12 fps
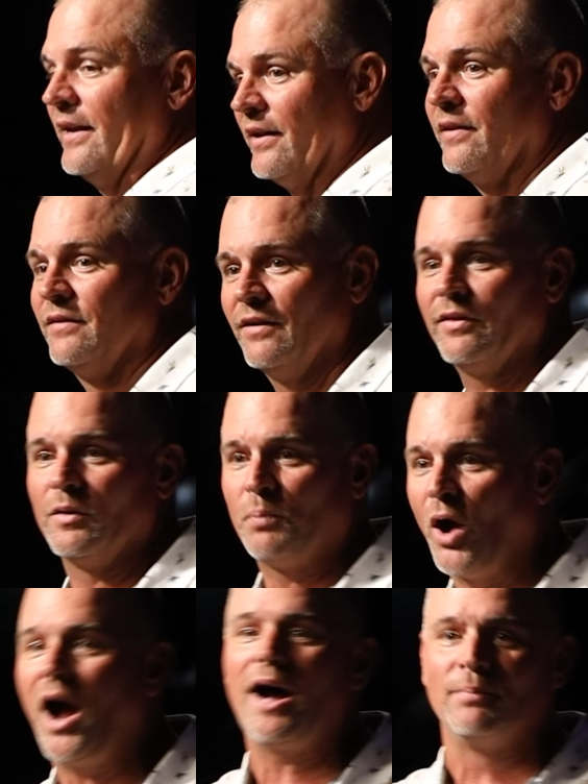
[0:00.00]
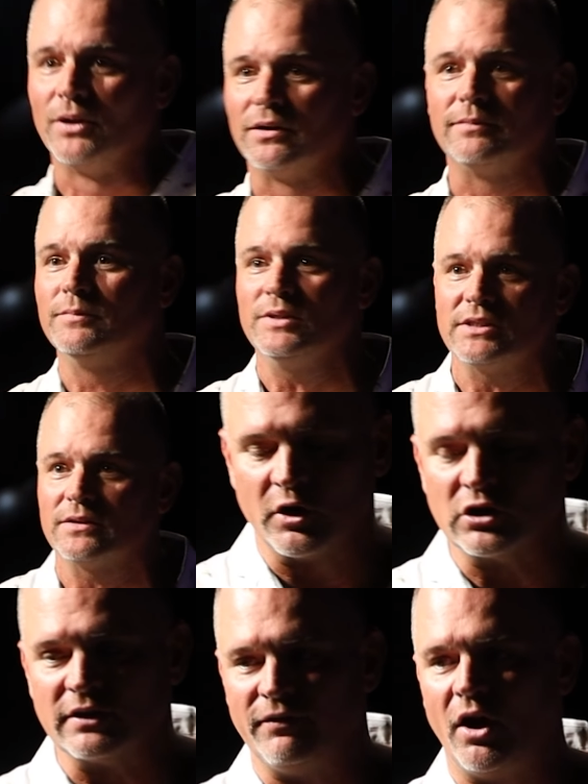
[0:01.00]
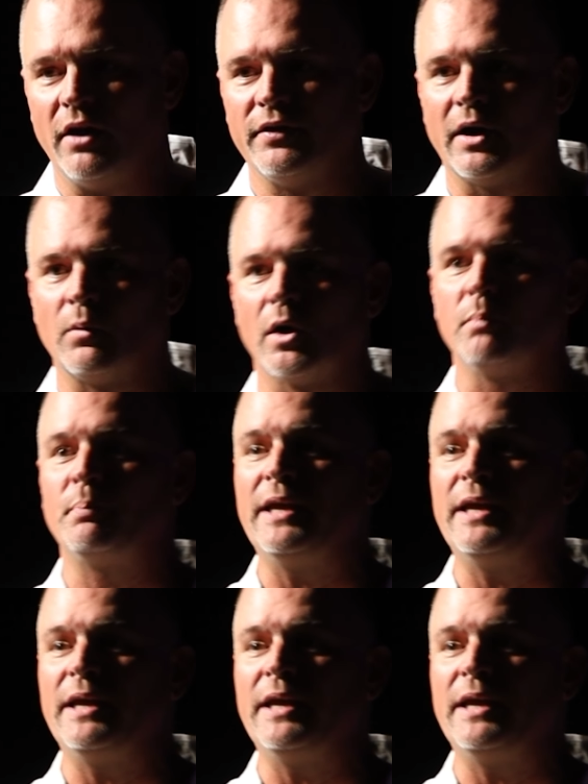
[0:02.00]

in the problems, first of all, there were